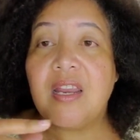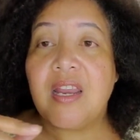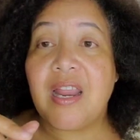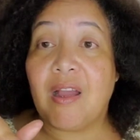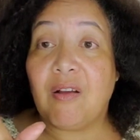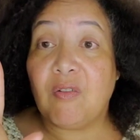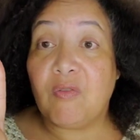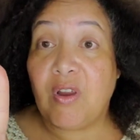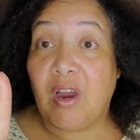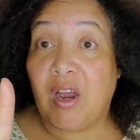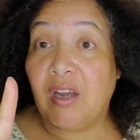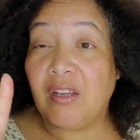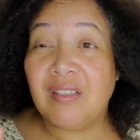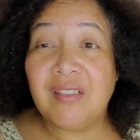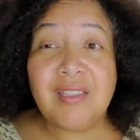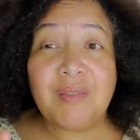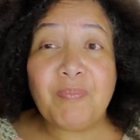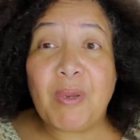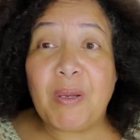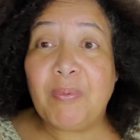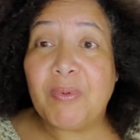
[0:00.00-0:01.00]
Now, all
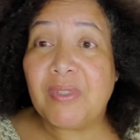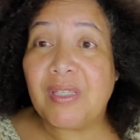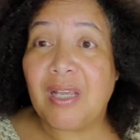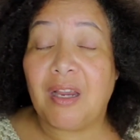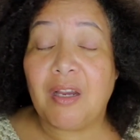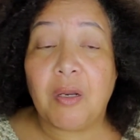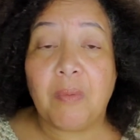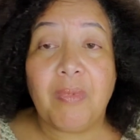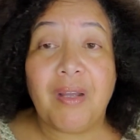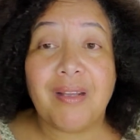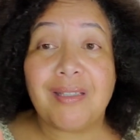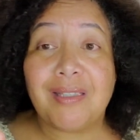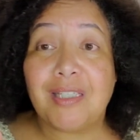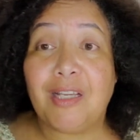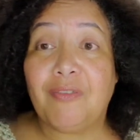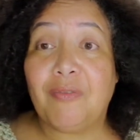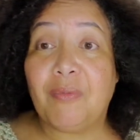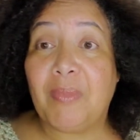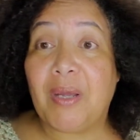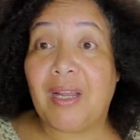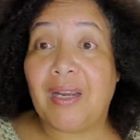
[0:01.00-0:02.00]
these people talking about
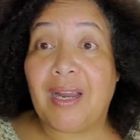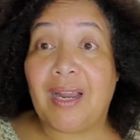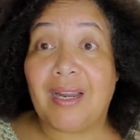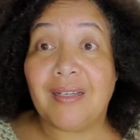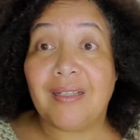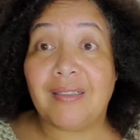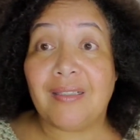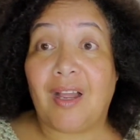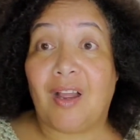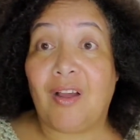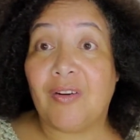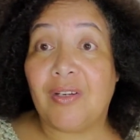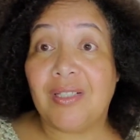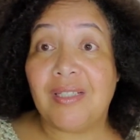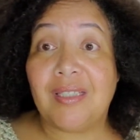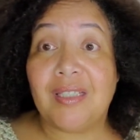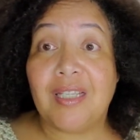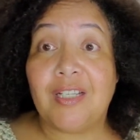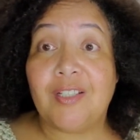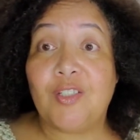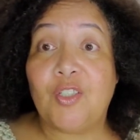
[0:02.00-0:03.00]
stuff about how all
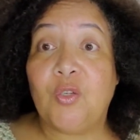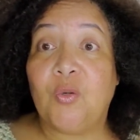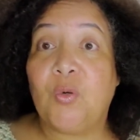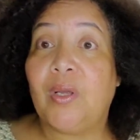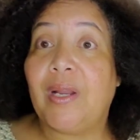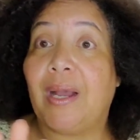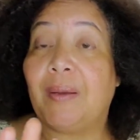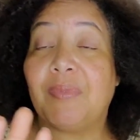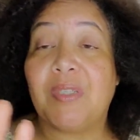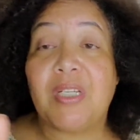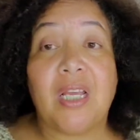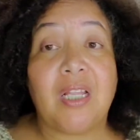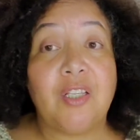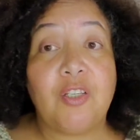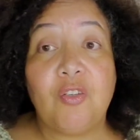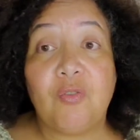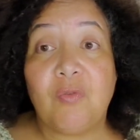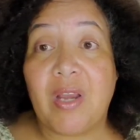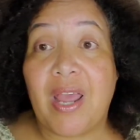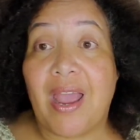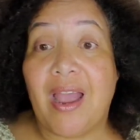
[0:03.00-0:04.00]
these things do it, I'm
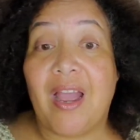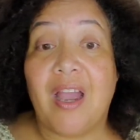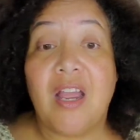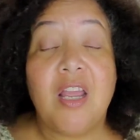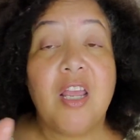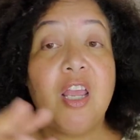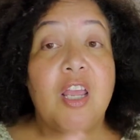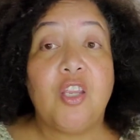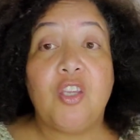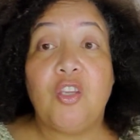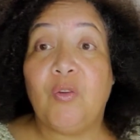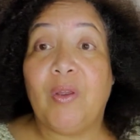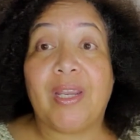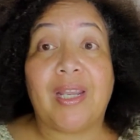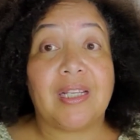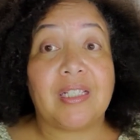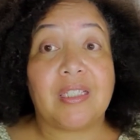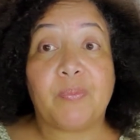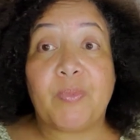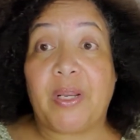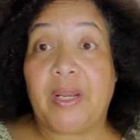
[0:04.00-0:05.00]
telling you now, you ain't
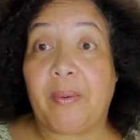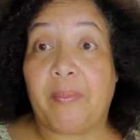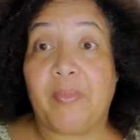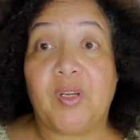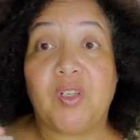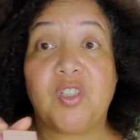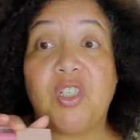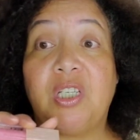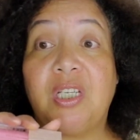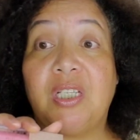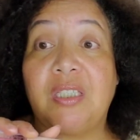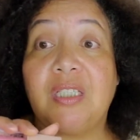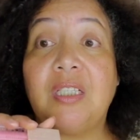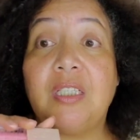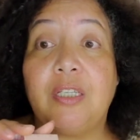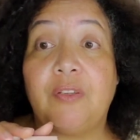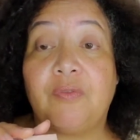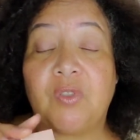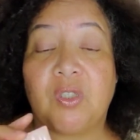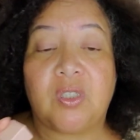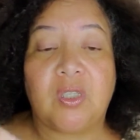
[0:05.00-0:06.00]
got to spend that much. Get the
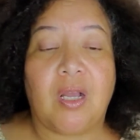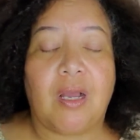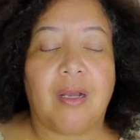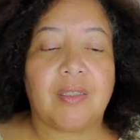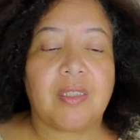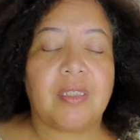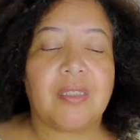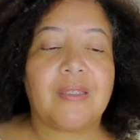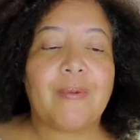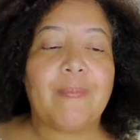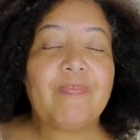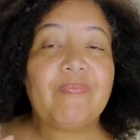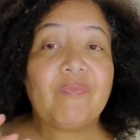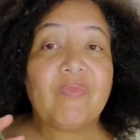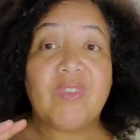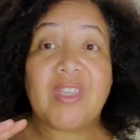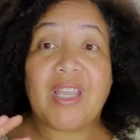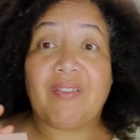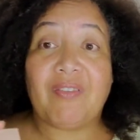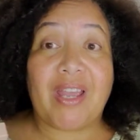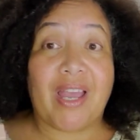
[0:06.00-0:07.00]
Lifter Glosses.
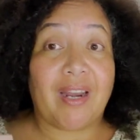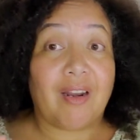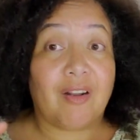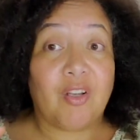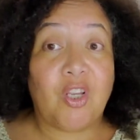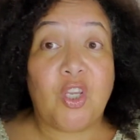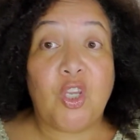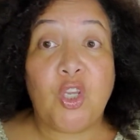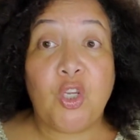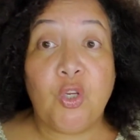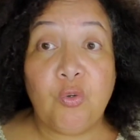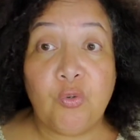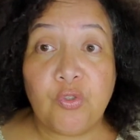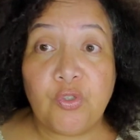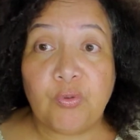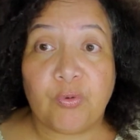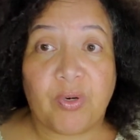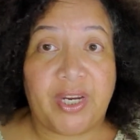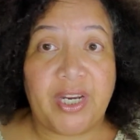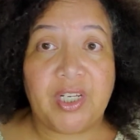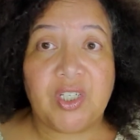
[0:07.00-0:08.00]
They've got a
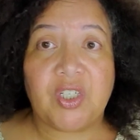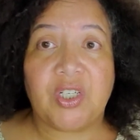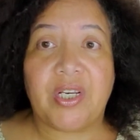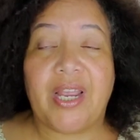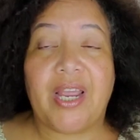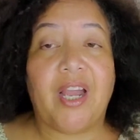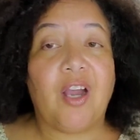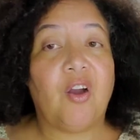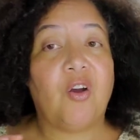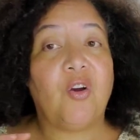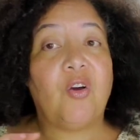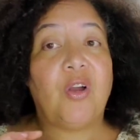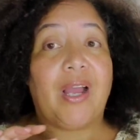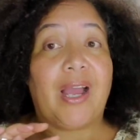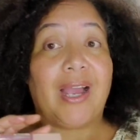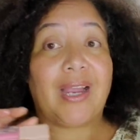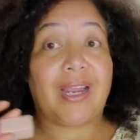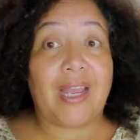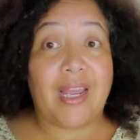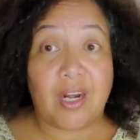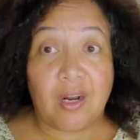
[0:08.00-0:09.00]
huge range now.
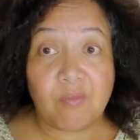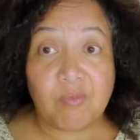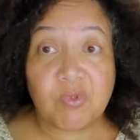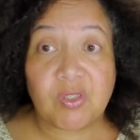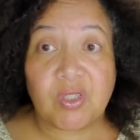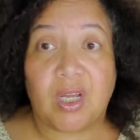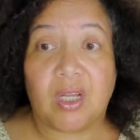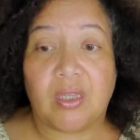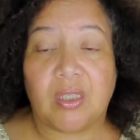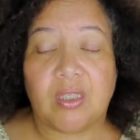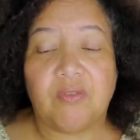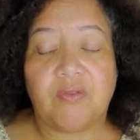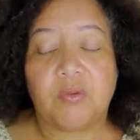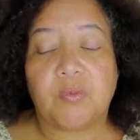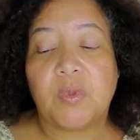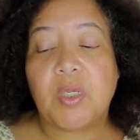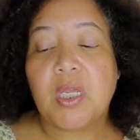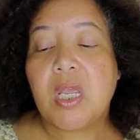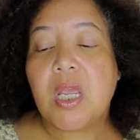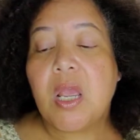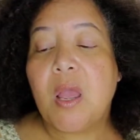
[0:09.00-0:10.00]
I got almost all of
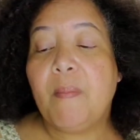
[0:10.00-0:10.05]
them.